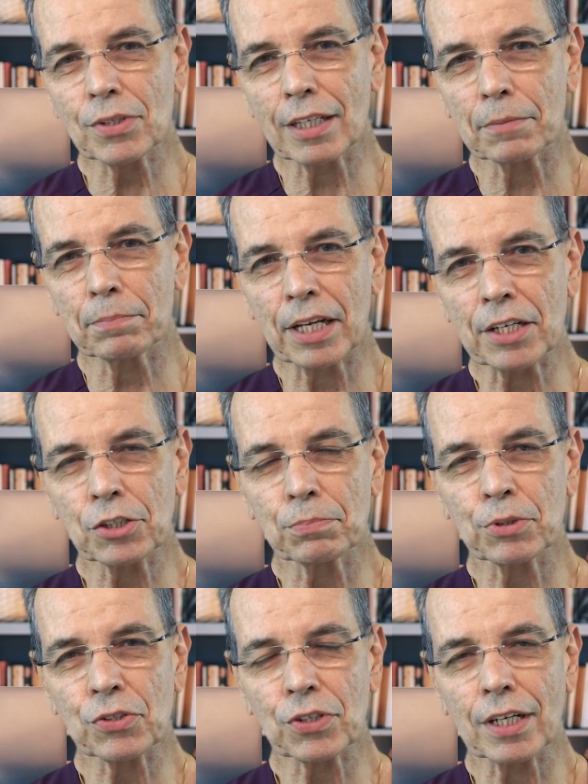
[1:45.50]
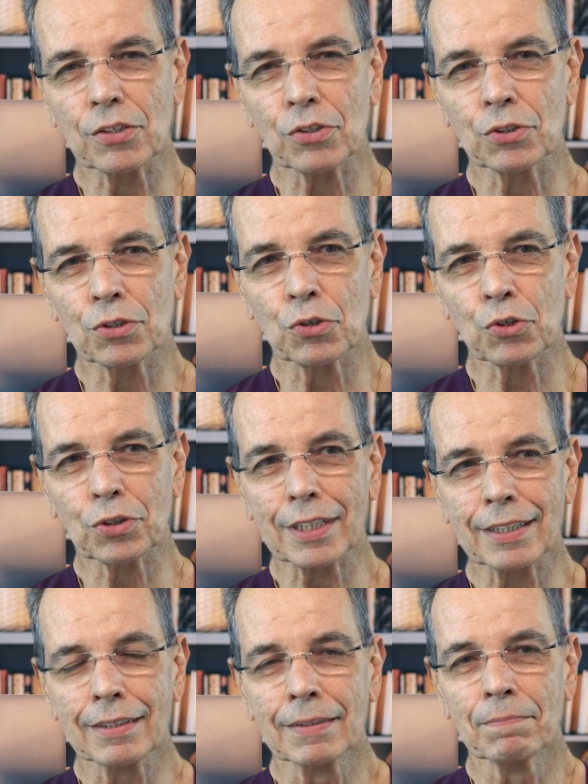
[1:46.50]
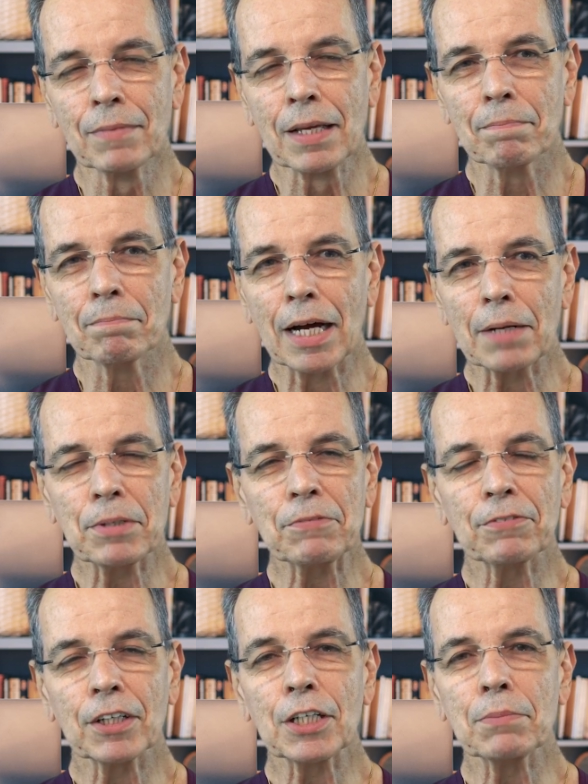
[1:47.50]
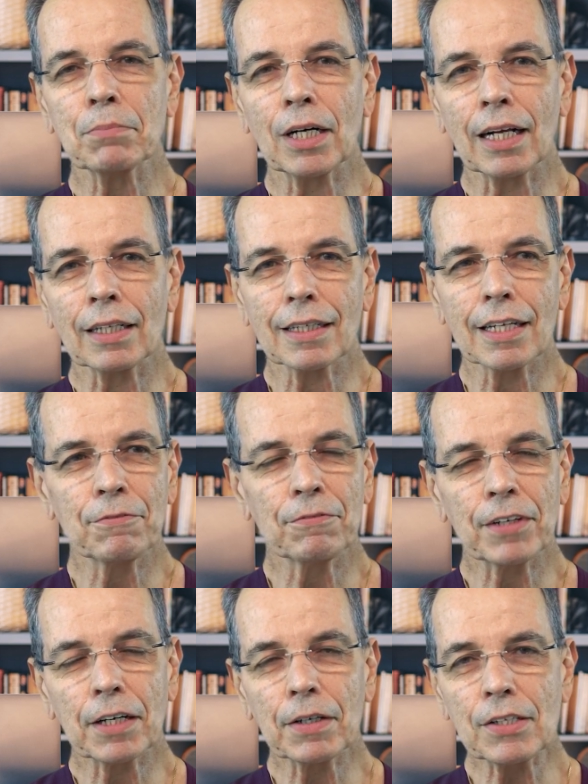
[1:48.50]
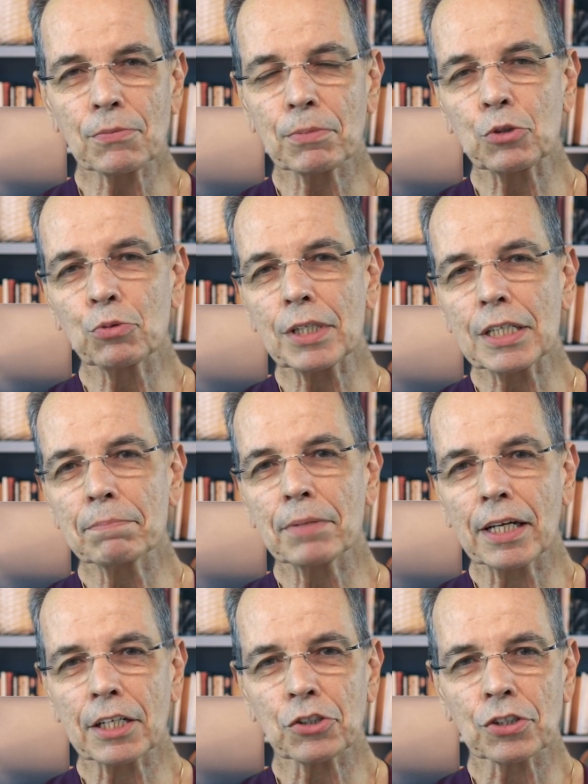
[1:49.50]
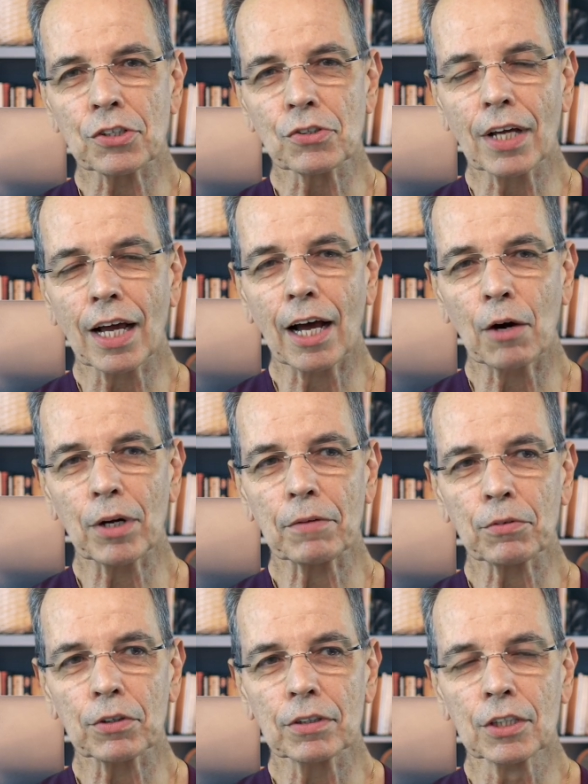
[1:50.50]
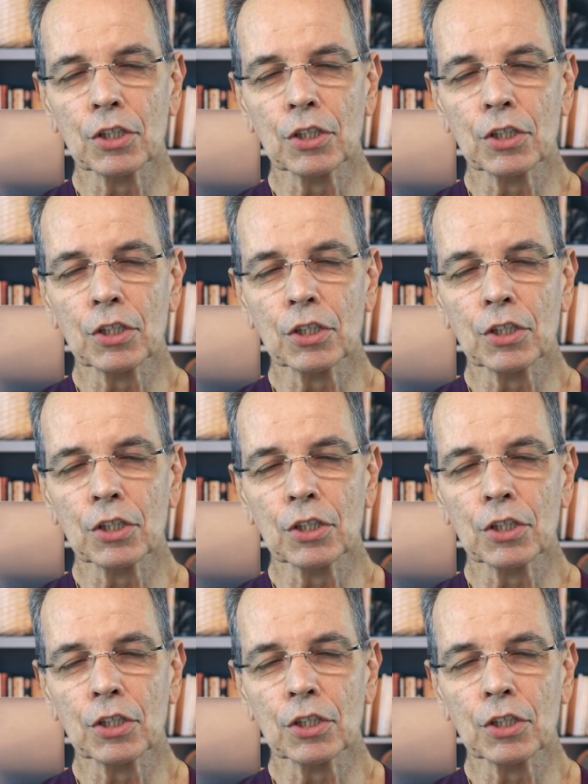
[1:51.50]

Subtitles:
that the patient presents usually might be very mild. It varies between patients. However,